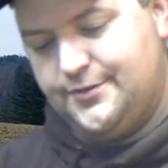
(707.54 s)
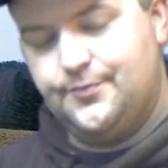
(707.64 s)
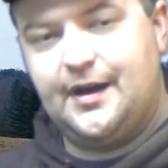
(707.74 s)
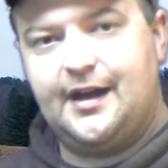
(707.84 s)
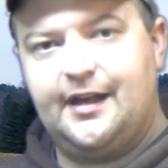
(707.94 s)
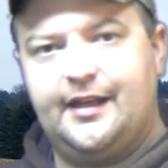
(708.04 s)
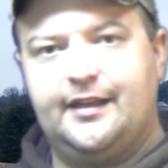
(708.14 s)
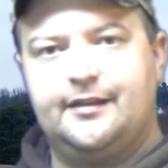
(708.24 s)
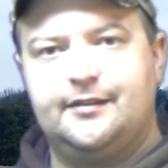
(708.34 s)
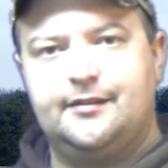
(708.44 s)
to
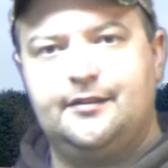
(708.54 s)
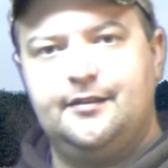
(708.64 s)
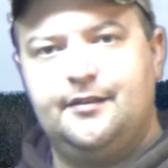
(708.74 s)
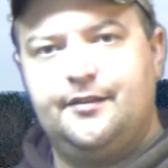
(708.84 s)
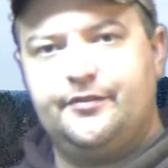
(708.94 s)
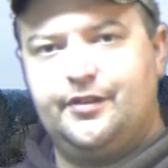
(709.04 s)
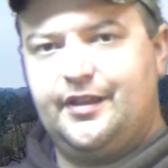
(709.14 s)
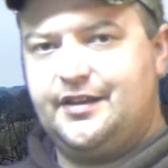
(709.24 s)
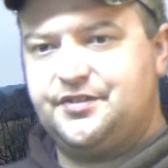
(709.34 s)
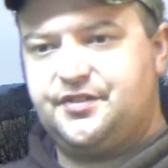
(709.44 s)
buy the
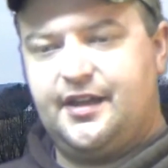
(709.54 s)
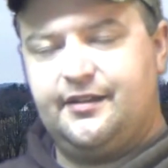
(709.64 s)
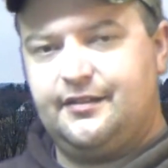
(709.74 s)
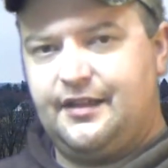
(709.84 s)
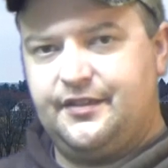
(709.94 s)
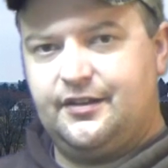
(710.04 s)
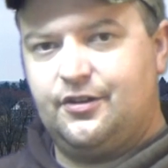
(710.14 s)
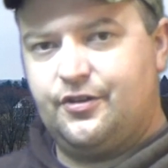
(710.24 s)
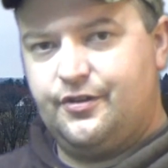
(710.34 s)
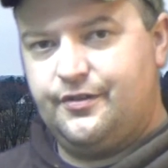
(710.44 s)
latest set. I think
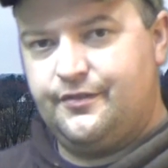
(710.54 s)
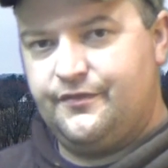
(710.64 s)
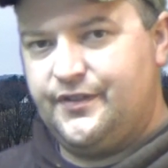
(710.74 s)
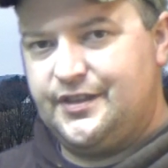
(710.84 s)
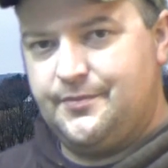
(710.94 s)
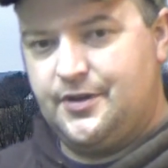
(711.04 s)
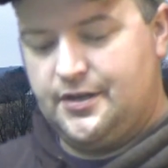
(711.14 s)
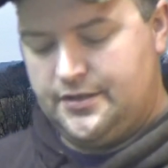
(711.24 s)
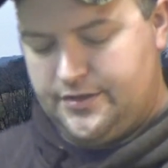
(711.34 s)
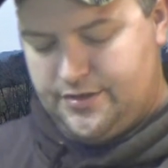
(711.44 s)
they're
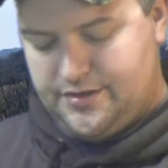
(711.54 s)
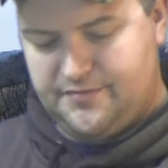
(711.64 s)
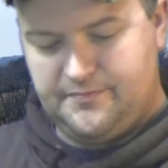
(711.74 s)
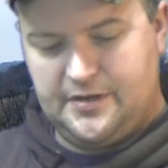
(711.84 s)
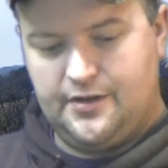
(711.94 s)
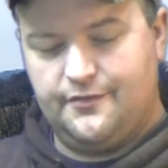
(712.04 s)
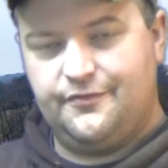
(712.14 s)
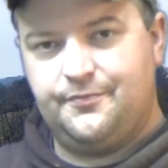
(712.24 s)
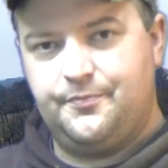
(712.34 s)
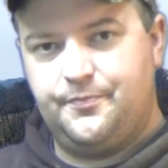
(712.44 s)
$150
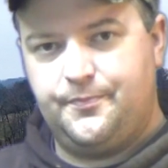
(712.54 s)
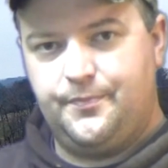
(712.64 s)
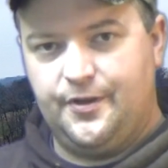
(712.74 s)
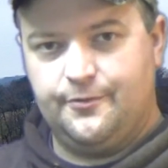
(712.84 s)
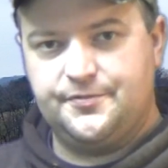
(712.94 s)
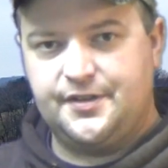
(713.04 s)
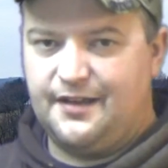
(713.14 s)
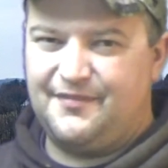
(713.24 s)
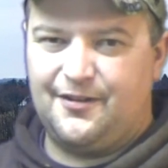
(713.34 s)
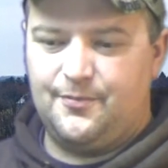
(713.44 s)
of bibs.
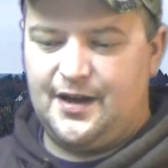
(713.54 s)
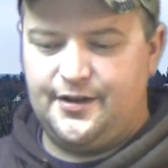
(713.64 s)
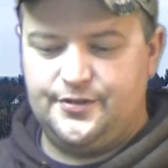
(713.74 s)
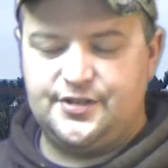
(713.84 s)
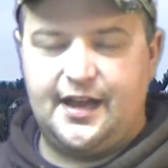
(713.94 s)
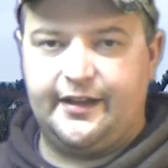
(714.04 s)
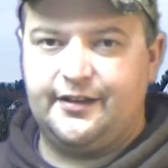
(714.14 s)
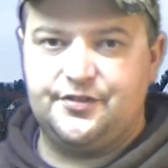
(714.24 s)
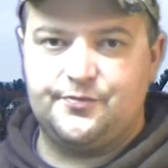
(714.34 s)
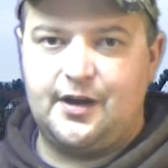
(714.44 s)
I'm not going to buy a new jacket
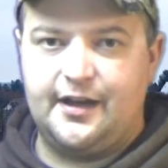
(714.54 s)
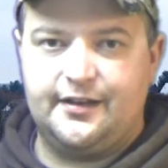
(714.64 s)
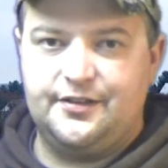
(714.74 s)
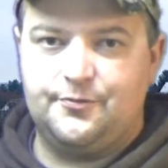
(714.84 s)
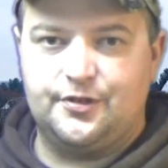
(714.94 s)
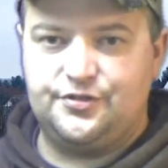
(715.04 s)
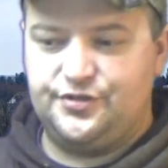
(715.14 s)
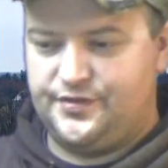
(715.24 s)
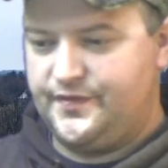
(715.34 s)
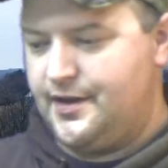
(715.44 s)
because why? It works
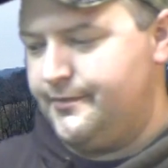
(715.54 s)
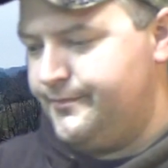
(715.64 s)
just fine.